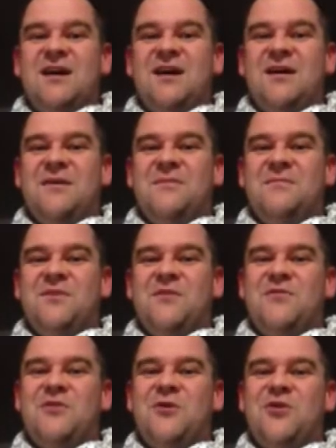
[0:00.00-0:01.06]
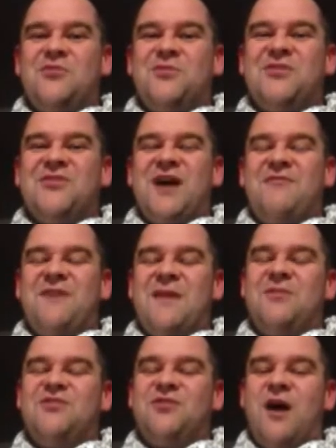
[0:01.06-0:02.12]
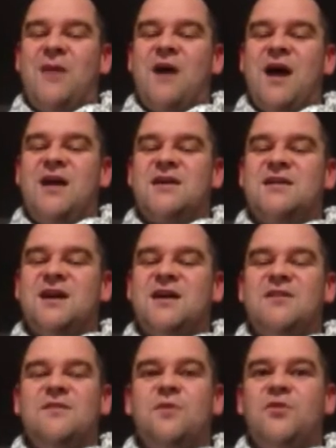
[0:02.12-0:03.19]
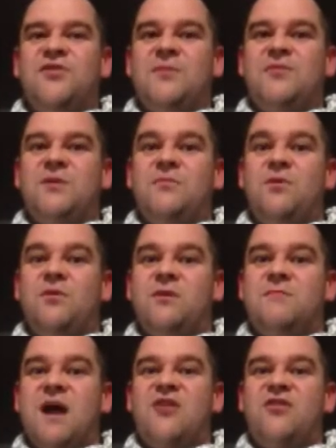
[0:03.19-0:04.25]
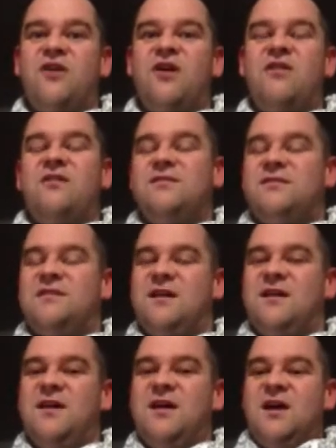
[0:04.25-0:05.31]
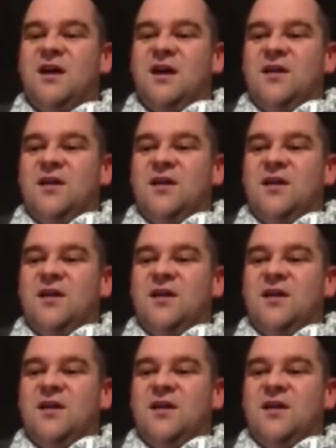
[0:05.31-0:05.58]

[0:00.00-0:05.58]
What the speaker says: some magnificent matches. The one especially in 2001 stood